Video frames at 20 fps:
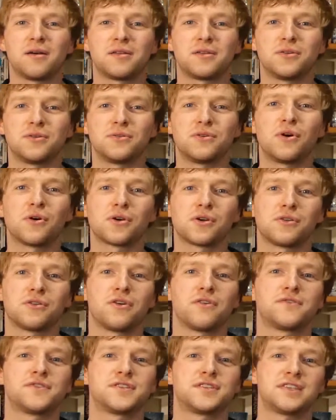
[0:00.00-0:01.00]
You're not going to
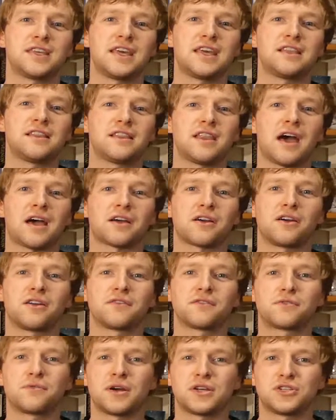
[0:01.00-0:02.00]
have seen that kind
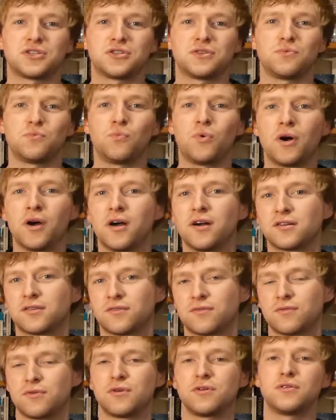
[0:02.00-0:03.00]
of question worked
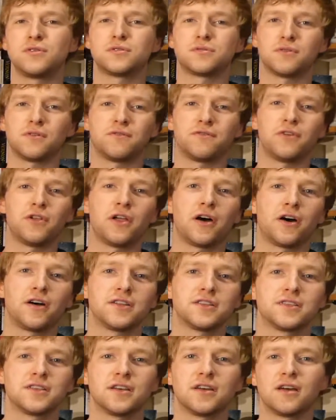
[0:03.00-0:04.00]
through to a full
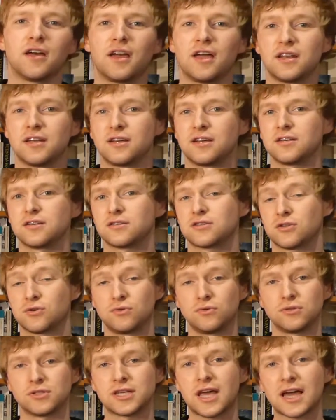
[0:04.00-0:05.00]
answer in a
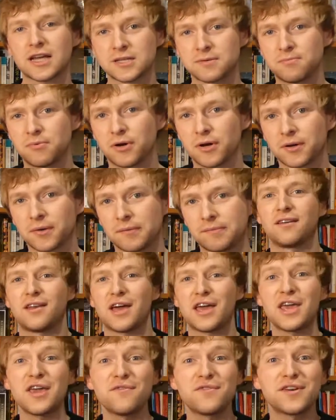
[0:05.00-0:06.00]
school textbook.
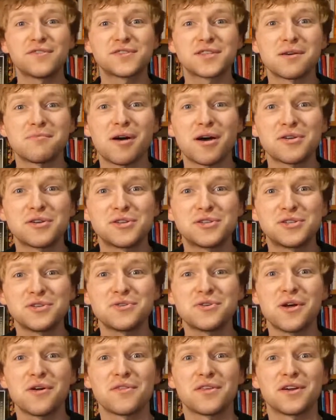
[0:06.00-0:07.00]
Now, even if somehow you
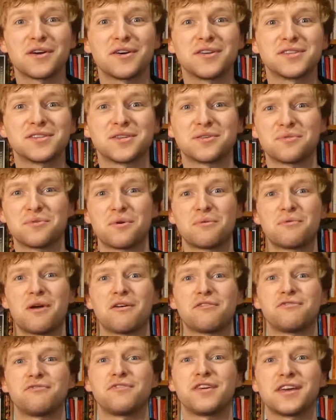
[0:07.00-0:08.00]
do know the answer or a
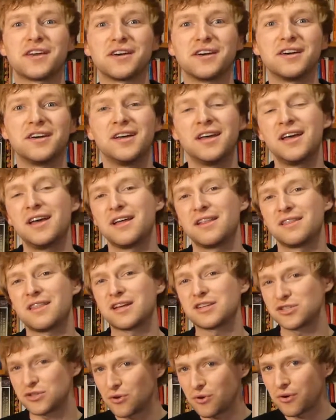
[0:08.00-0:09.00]
rough figure,
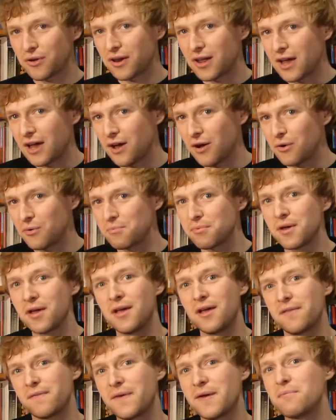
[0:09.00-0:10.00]
that's not going to help.
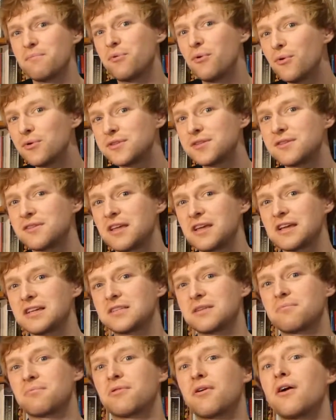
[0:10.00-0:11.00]
The important thing
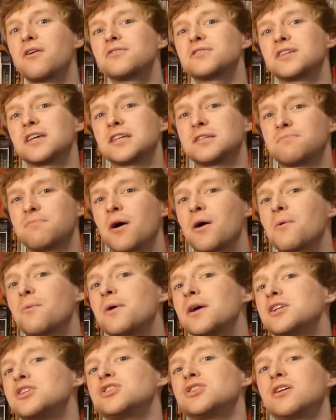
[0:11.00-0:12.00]
is the process by
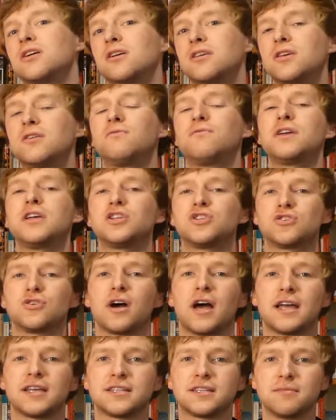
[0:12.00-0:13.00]
which you reach
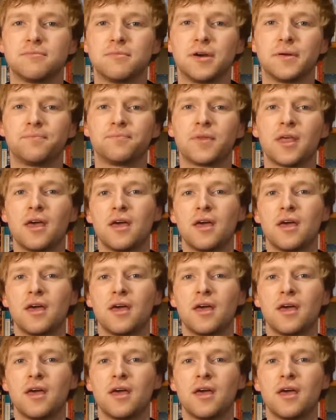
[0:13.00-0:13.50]
your estimate.